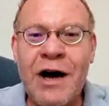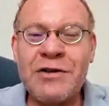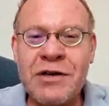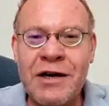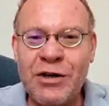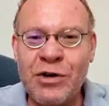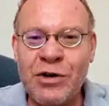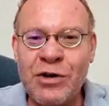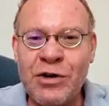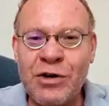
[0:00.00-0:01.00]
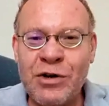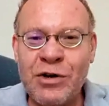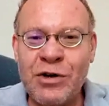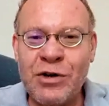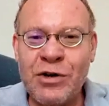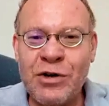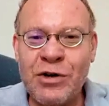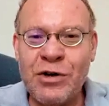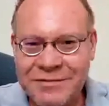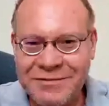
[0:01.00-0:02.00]
outside the COVID
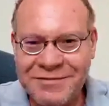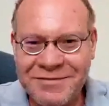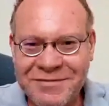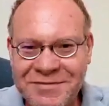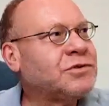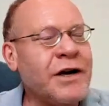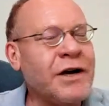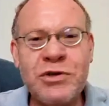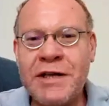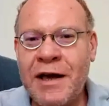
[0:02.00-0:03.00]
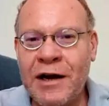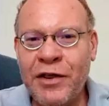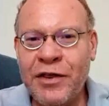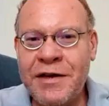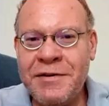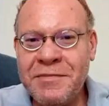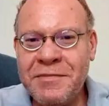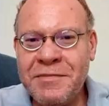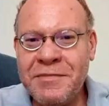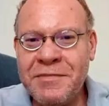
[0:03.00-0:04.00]
situation. Trying to stay healthy
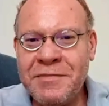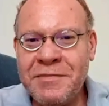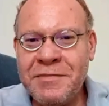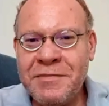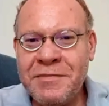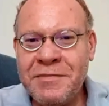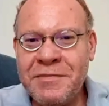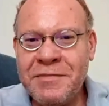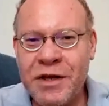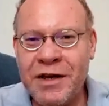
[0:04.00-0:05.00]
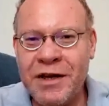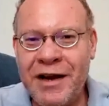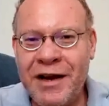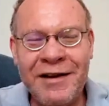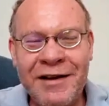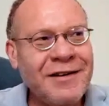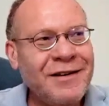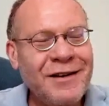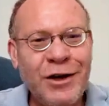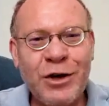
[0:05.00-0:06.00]
as much as possible within a
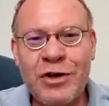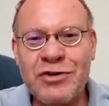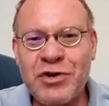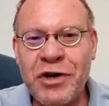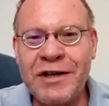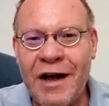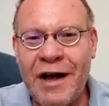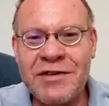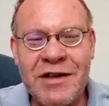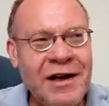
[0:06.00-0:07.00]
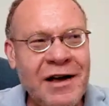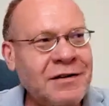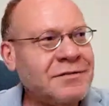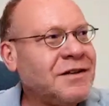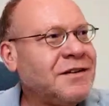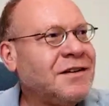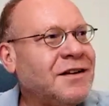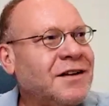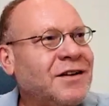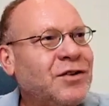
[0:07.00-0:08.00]
constrained lifestyle.
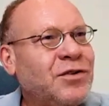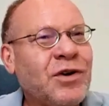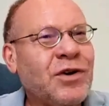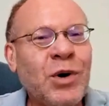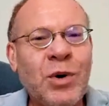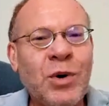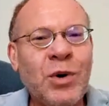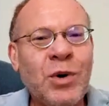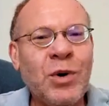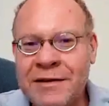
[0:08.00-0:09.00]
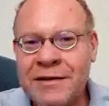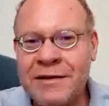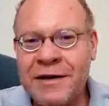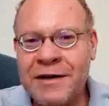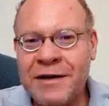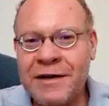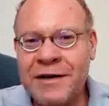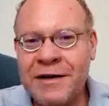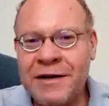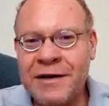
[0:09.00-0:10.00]
So there's always
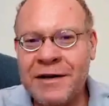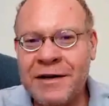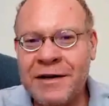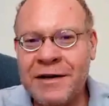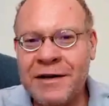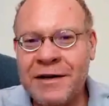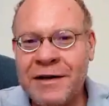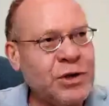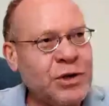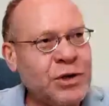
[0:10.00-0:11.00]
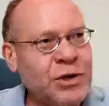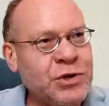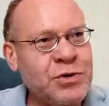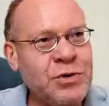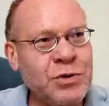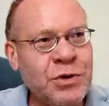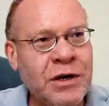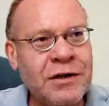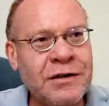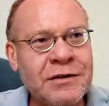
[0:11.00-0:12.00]
that inclination to continue
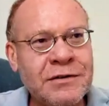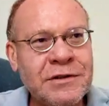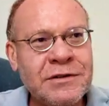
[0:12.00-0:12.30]
to